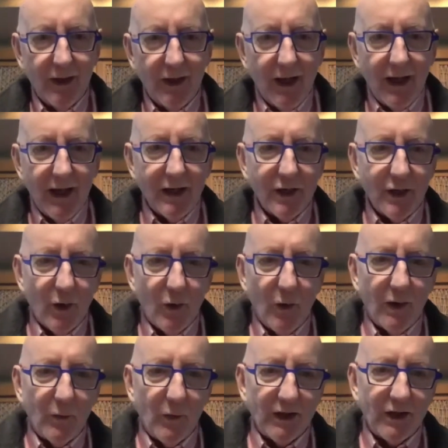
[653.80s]
You know what?
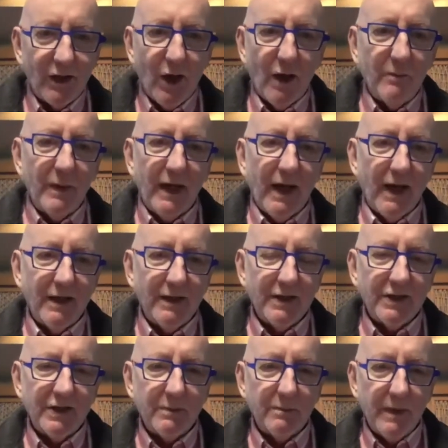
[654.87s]
When God began to
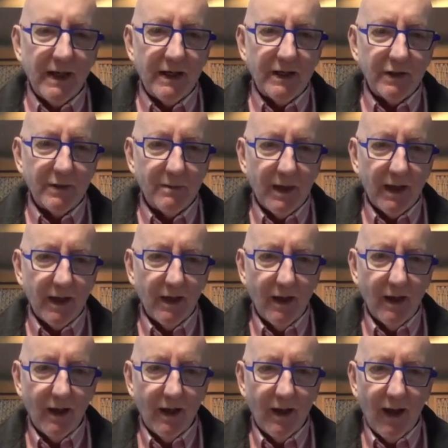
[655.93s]
speak to me,
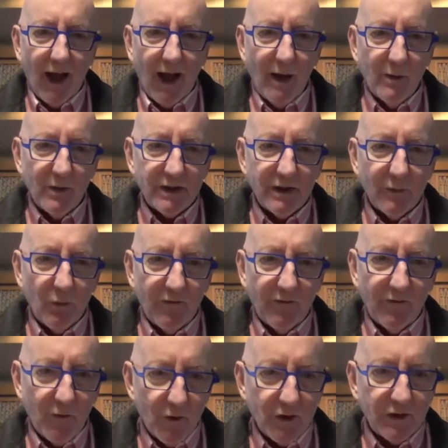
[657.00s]
I was the
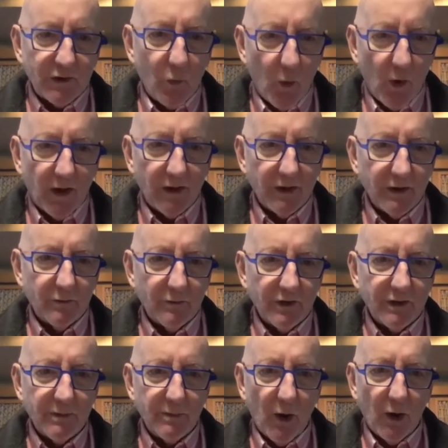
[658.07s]
first one to
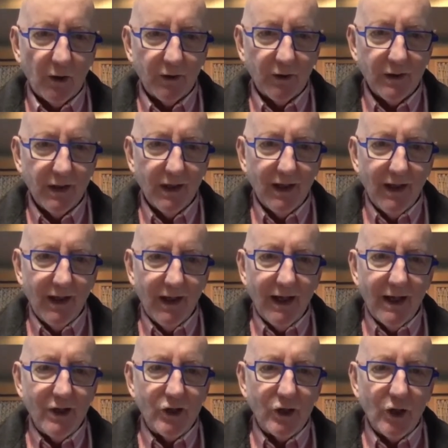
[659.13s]
respond. He
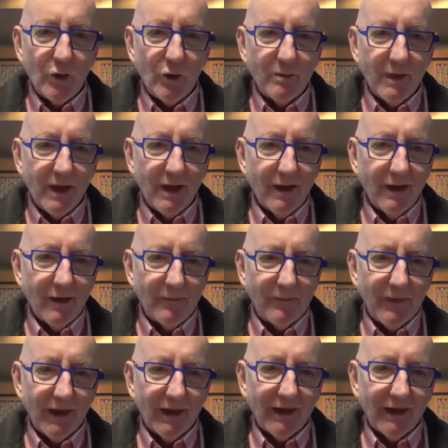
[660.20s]
showed me the